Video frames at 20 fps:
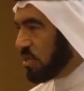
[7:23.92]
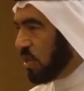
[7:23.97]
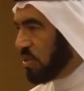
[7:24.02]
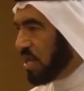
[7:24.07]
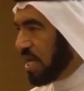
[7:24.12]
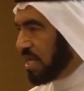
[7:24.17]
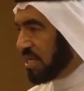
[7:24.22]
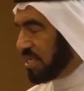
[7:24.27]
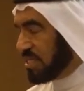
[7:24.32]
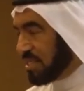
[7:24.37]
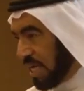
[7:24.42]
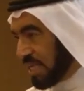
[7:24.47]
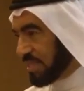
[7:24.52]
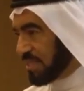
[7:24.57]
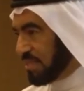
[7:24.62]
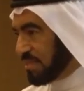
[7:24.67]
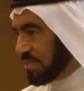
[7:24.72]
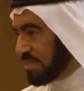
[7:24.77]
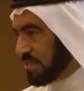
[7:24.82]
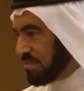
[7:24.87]
So they
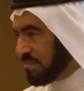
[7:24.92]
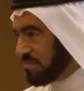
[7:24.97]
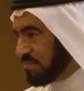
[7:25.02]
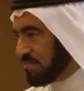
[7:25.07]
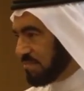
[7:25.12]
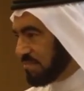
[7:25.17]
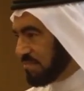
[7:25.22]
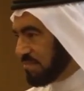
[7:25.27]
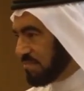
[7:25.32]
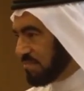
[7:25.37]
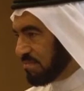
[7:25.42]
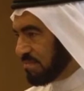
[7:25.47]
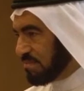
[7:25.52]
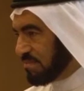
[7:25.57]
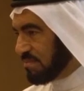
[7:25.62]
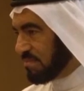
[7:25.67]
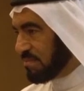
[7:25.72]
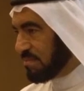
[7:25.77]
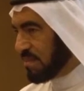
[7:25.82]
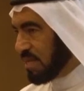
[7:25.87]
reject it
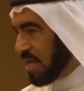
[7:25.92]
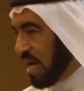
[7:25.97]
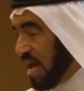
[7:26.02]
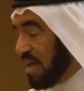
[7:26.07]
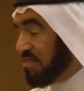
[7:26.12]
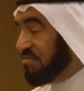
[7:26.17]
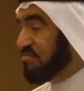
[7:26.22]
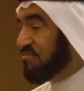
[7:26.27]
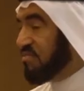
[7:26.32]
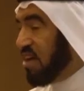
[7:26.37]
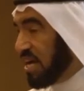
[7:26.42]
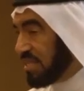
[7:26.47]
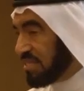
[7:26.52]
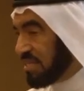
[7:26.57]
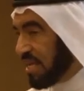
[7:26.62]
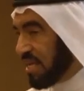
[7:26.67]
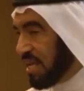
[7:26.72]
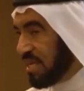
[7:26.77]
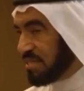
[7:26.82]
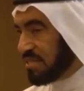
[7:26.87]
and
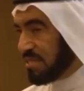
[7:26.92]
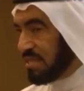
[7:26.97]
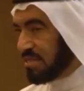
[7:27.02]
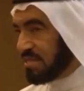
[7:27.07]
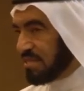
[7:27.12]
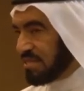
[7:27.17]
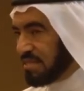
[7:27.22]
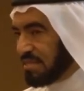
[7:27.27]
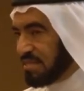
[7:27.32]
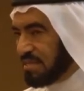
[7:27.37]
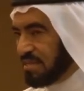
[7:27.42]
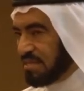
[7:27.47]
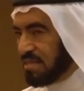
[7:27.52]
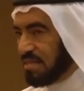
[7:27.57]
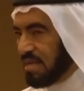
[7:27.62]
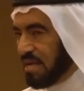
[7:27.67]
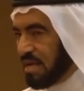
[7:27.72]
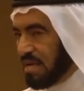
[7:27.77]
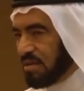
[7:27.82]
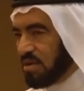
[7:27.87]
fight against it
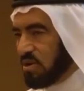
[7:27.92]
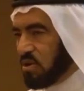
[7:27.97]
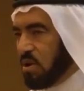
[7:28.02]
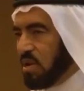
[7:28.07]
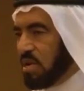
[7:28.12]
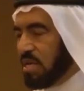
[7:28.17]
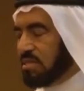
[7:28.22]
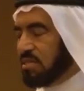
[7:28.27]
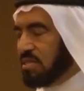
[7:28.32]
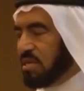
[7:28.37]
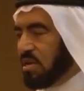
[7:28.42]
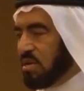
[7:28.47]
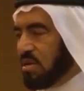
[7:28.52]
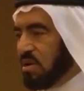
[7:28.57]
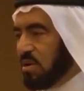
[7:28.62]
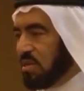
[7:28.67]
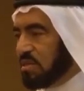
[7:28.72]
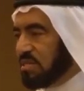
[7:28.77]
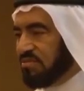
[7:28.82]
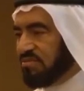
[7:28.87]
and call us
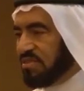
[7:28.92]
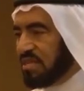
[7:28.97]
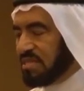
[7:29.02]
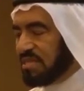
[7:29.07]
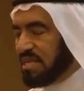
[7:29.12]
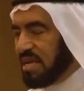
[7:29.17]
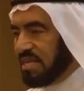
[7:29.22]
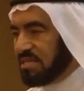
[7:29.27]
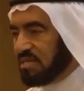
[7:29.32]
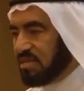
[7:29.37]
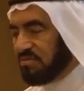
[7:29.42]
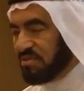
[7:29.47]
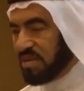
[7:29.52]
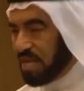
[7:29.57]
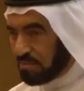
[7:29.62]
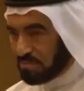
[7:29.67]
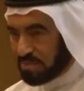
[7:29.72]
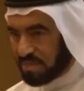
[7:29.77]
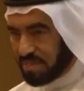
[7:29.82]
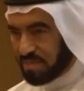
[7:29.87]
all different kinds
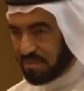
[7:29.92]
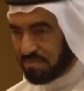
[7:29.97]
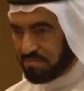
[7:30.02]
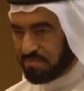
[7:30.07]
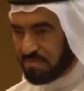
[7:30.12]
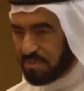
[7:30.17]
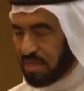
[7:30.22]
of names.